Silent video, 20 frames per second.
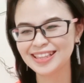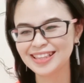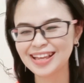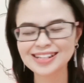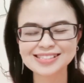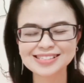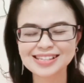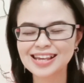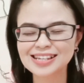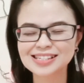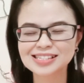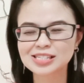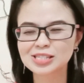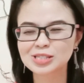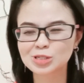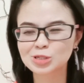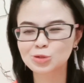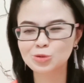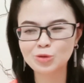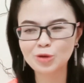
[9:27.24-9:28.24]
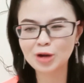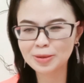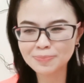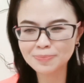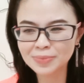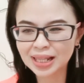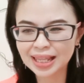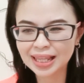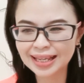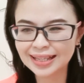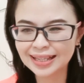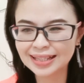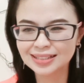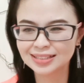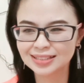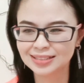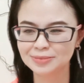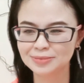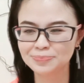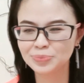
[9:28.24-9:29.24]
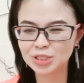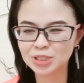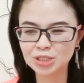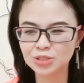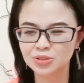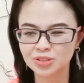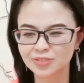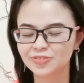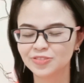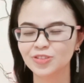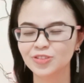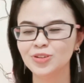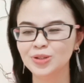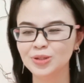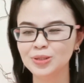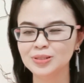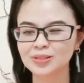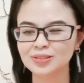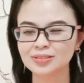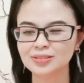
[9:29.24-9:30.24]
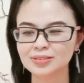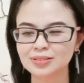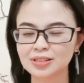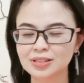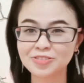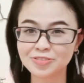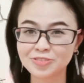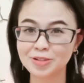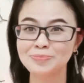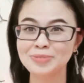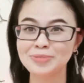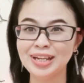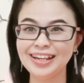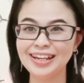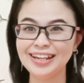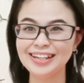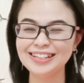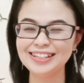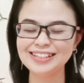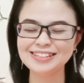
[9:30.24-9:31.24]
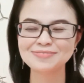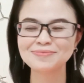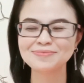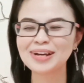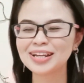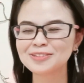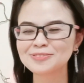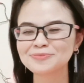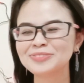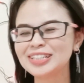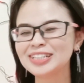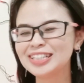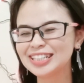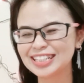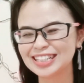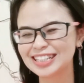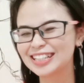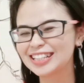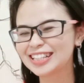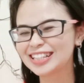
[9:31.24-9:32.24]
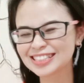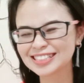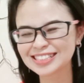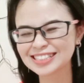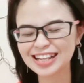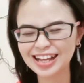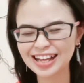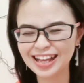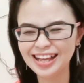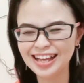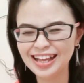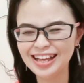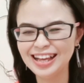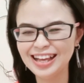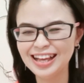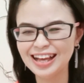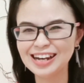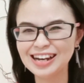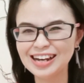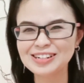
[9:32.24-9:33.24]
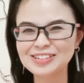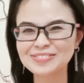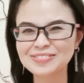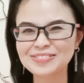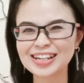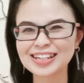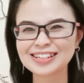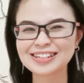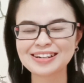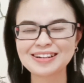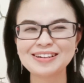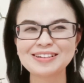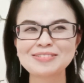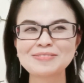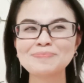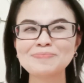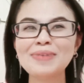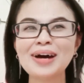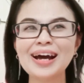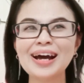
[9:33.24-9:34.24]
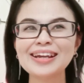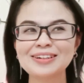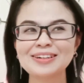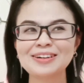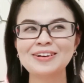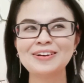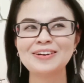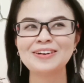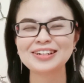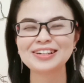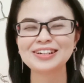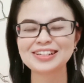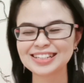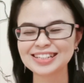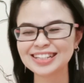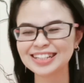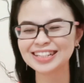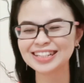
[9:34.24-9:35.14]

that's extremely beautiful for me in my opinion this oh my god my heart